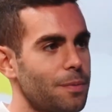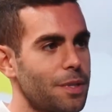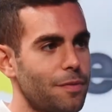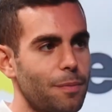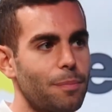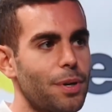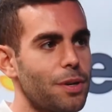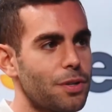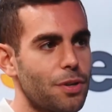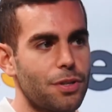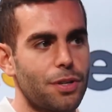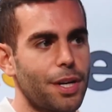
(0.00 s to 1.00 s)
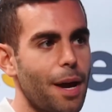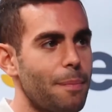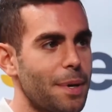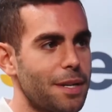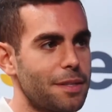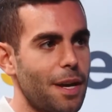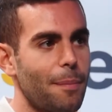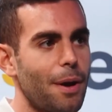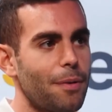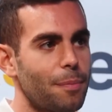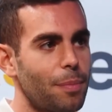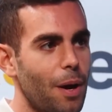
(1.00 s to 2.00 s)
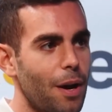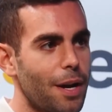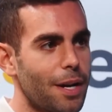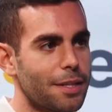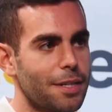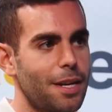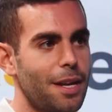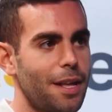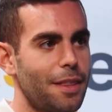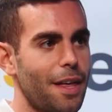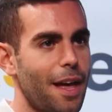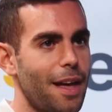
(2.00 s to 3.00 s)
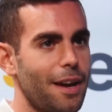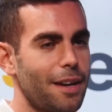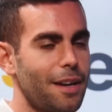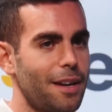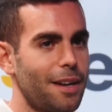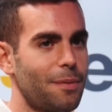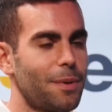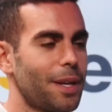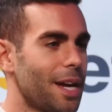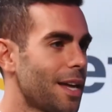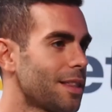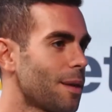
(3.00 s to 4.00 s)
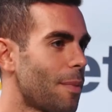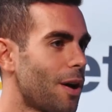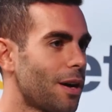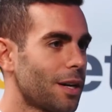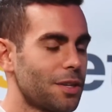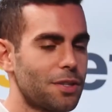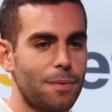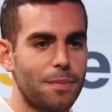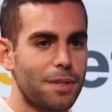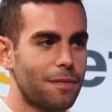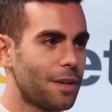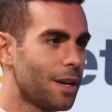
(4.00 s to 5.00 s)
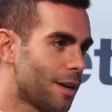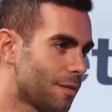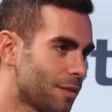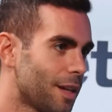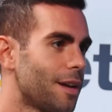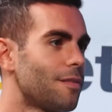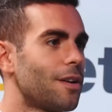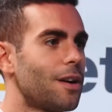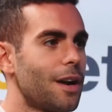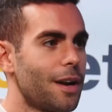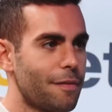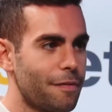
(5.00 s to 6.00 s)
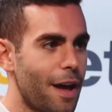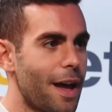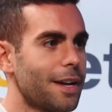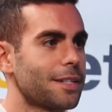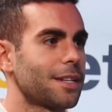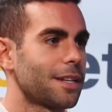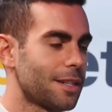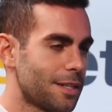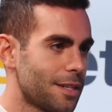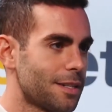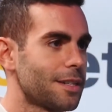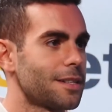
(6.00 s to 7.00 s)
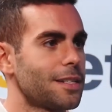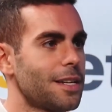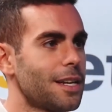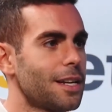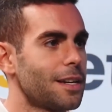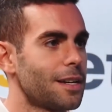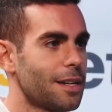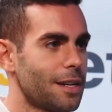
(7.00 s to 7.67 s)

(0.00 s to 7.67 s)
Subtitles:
different producers or companies come out with products that really hit the mark in terms of flavor and effects and consistency, and